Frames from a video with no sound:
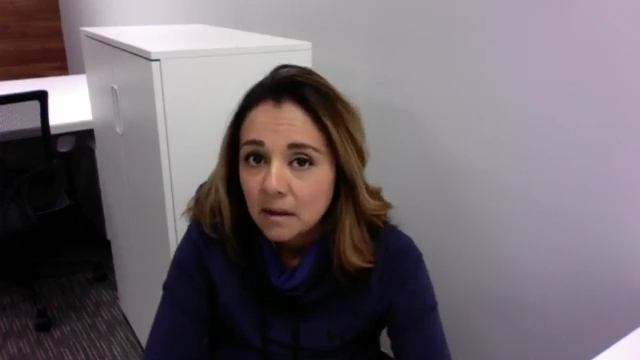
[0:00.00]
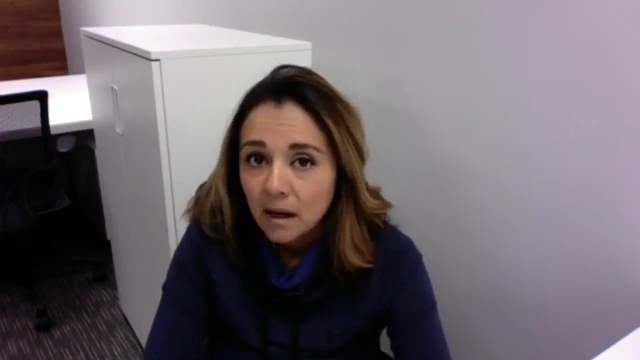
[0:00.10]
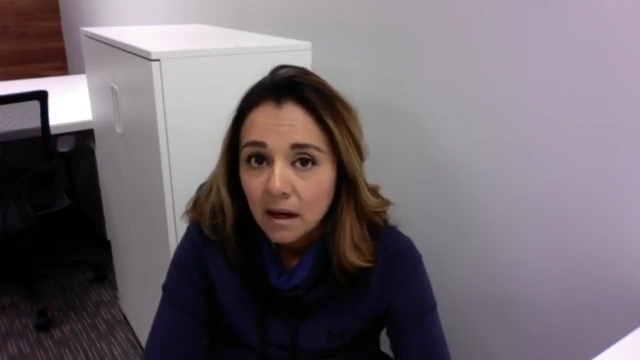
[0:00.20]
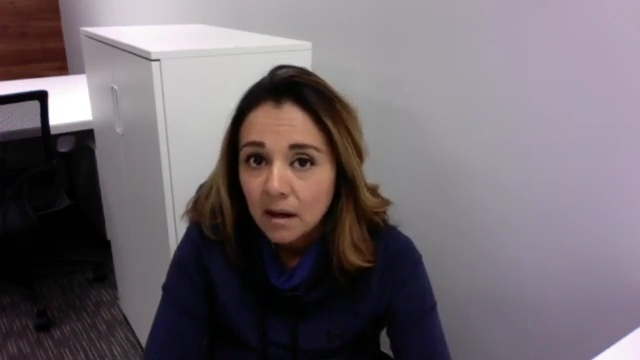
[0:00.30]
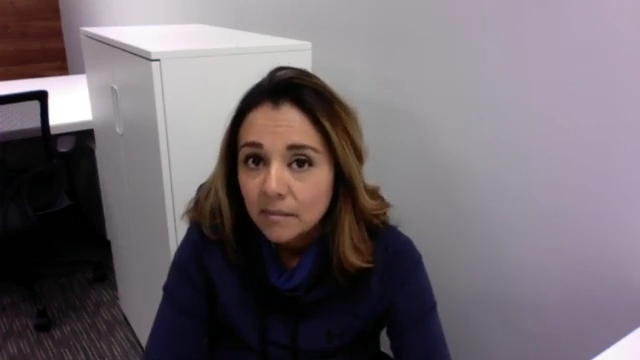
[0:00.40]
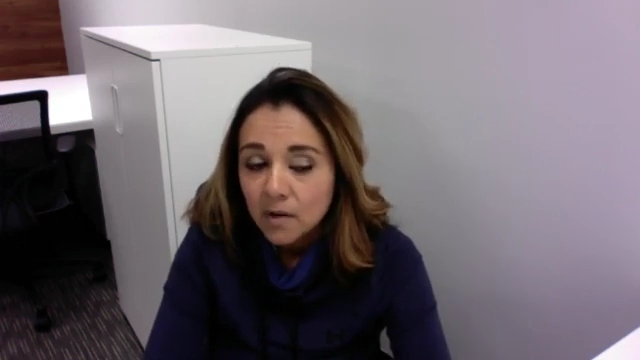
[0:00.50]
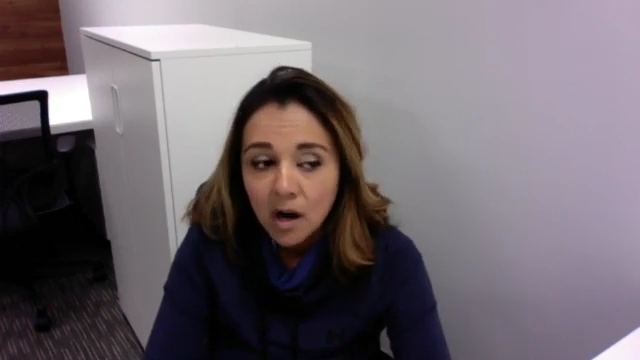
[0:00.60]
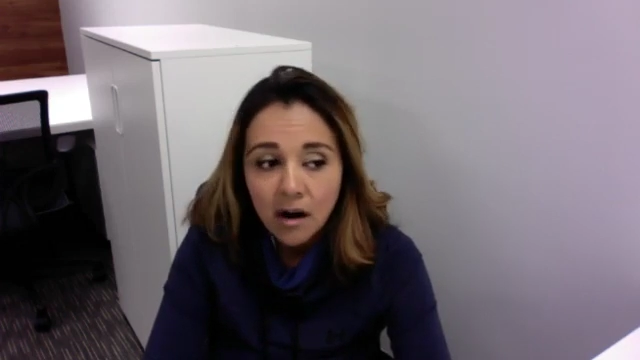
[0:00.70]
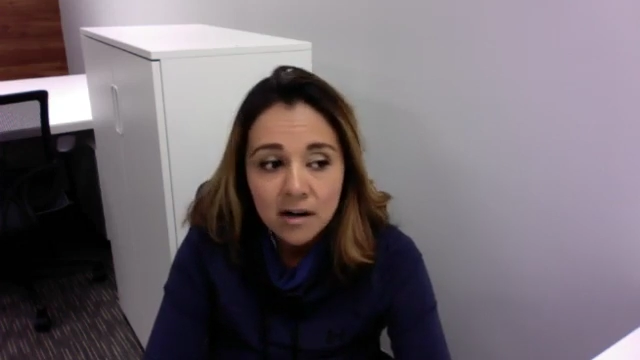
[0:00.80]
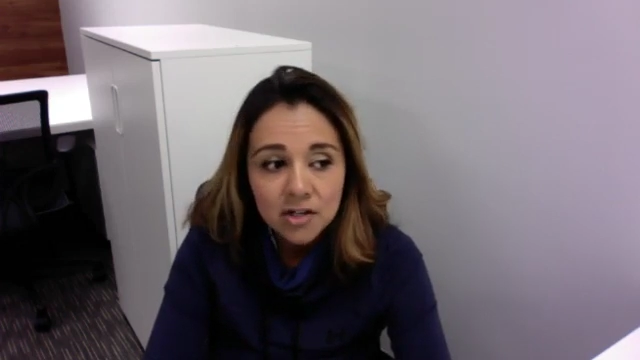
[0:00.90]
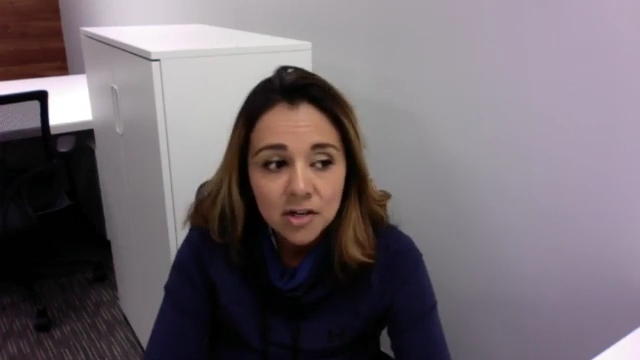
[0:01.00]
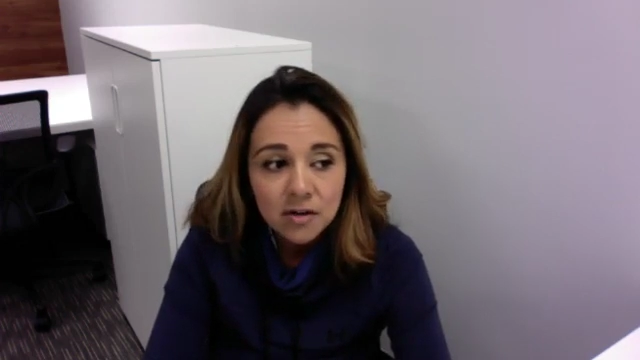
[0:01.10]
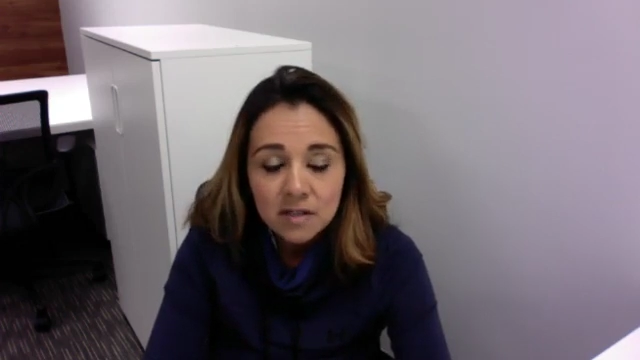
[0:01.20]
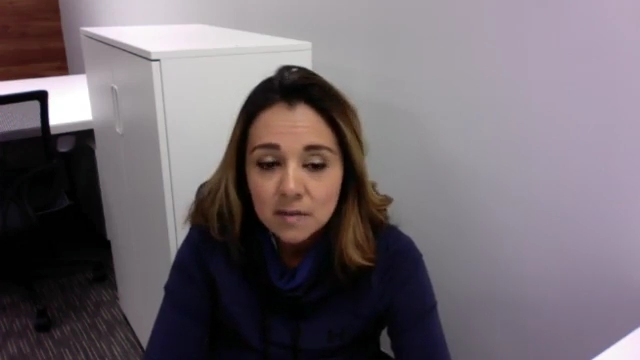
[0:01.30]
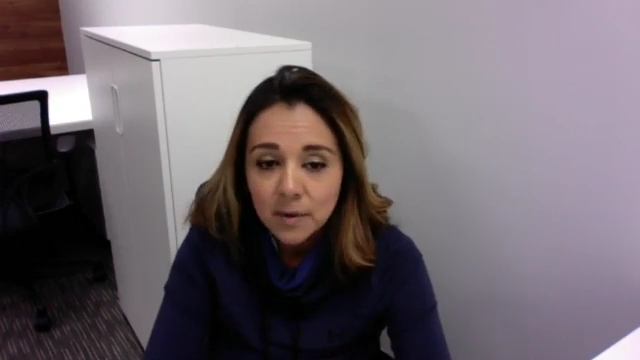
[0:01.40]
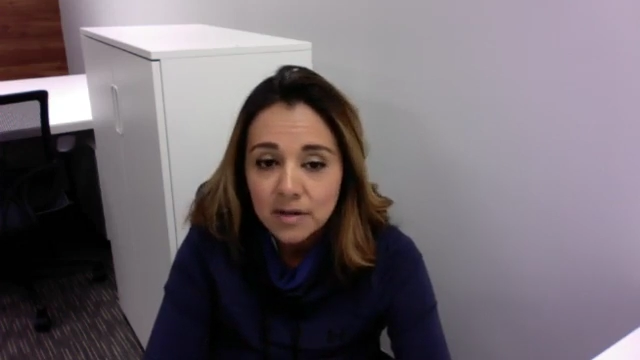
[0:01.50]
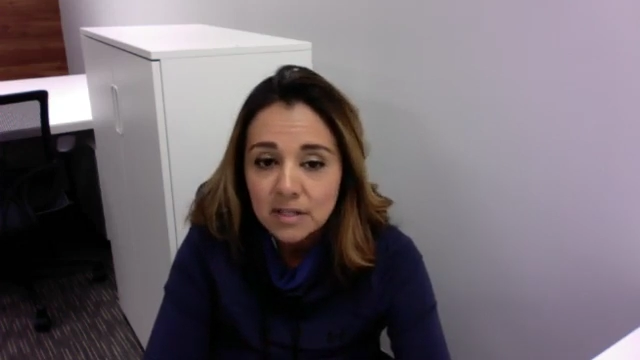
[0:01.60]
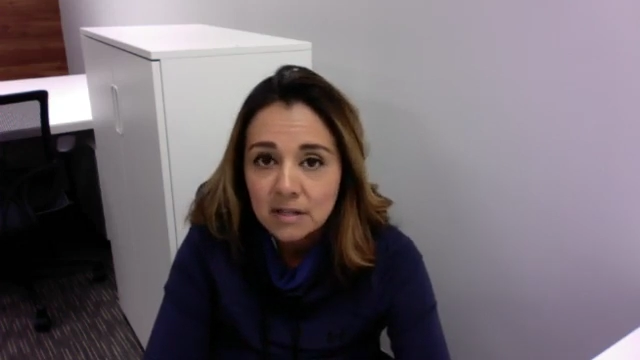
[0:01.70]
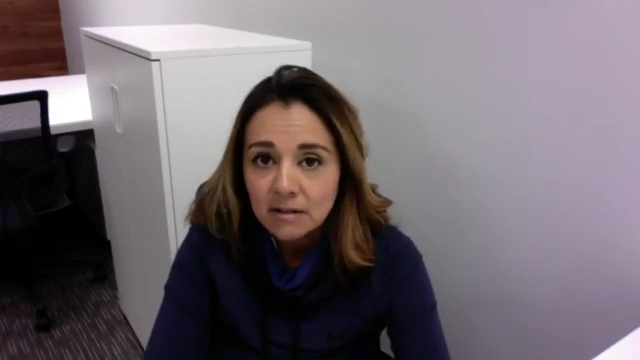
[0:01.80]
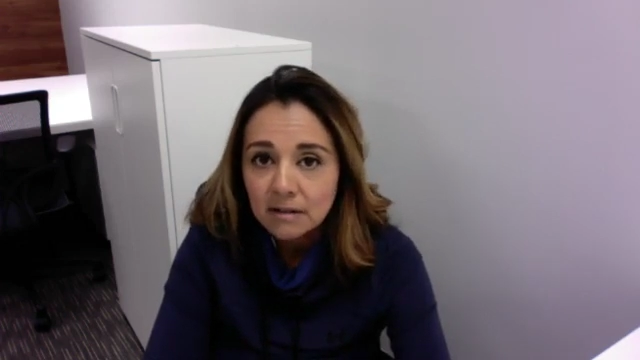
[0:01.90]
car insurance
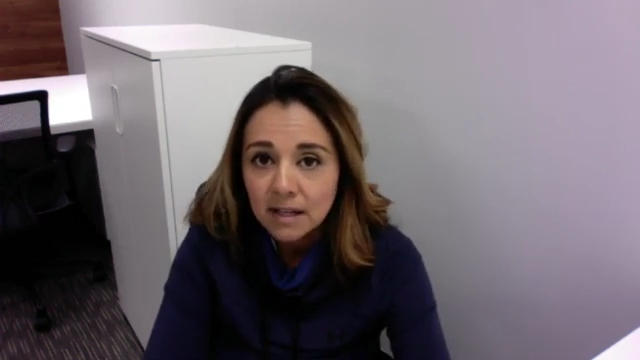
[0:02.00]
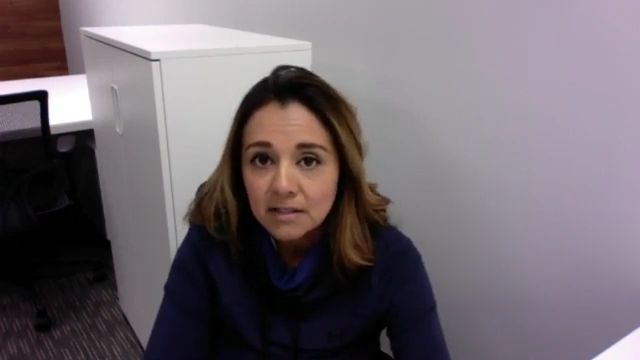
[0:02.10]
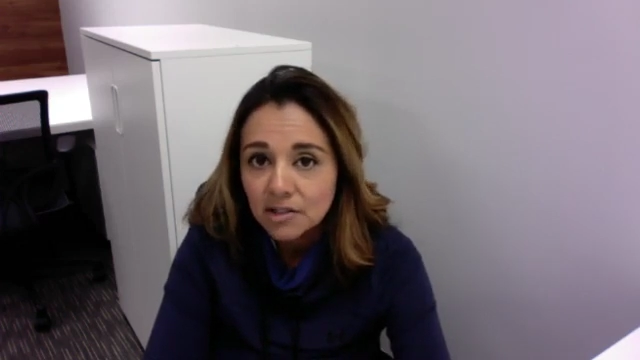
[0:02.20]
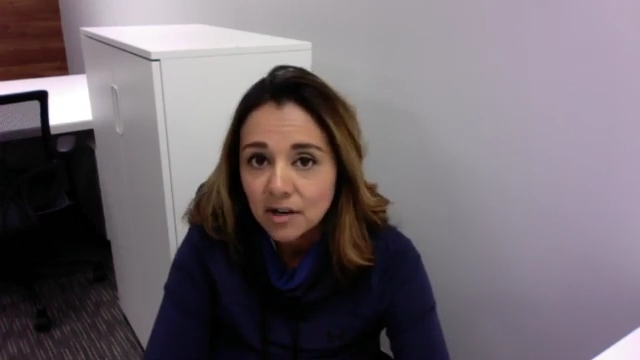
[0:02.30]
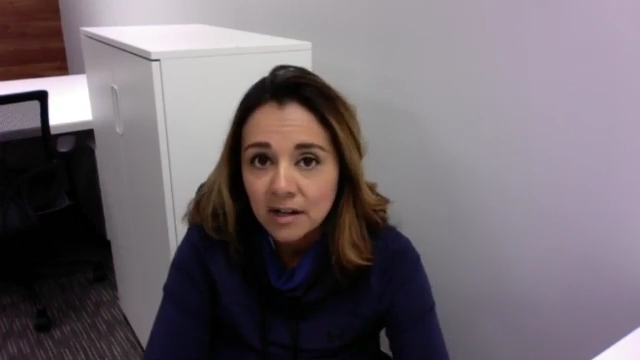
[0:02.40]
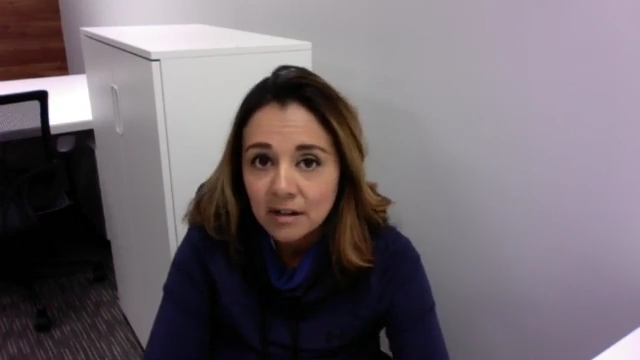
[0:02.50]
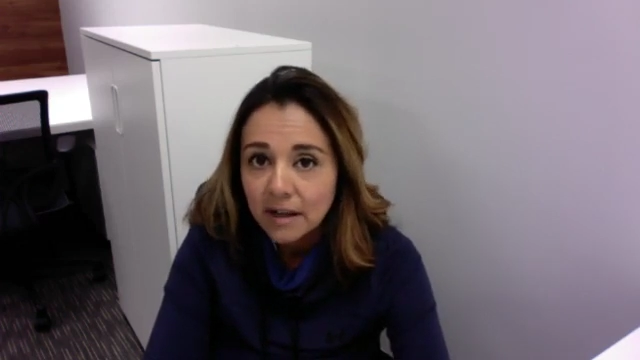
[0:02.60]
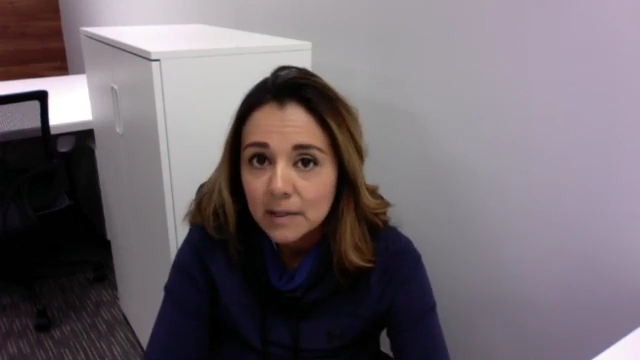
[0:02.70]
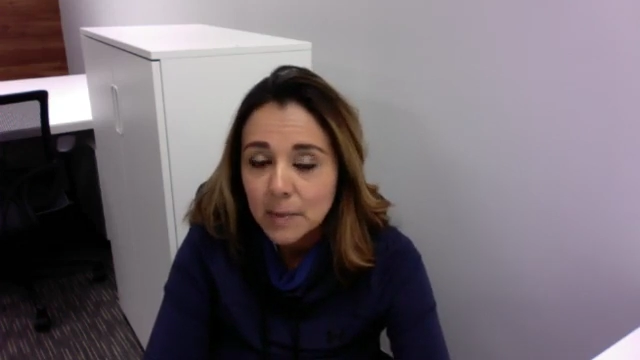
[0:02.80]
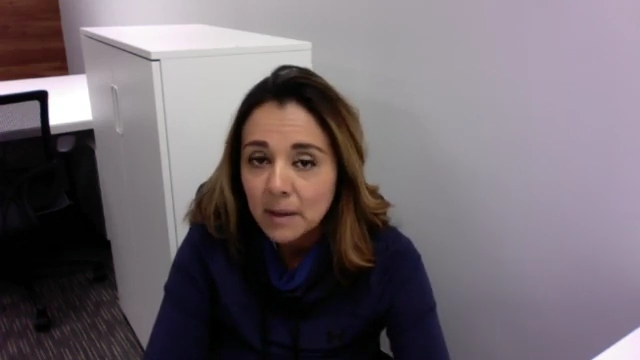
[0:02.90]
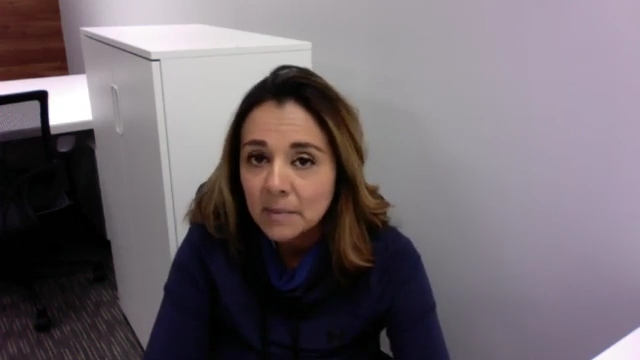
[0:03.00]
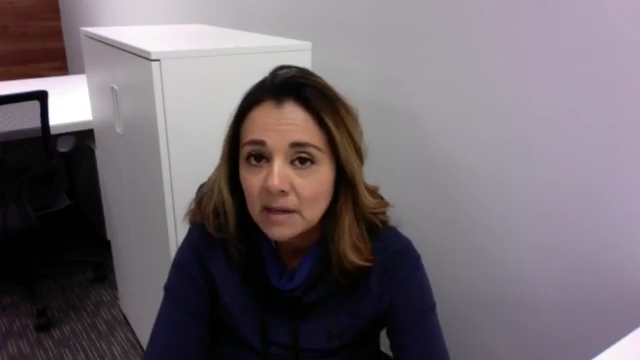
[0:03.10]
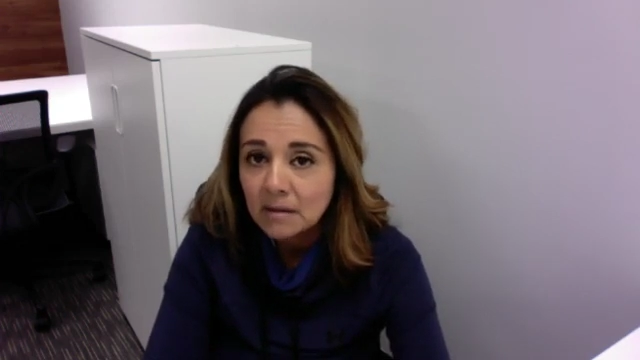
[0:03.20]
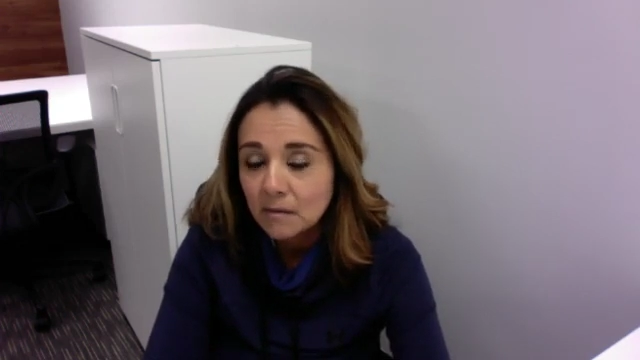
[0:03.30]
person that's trying to like spam me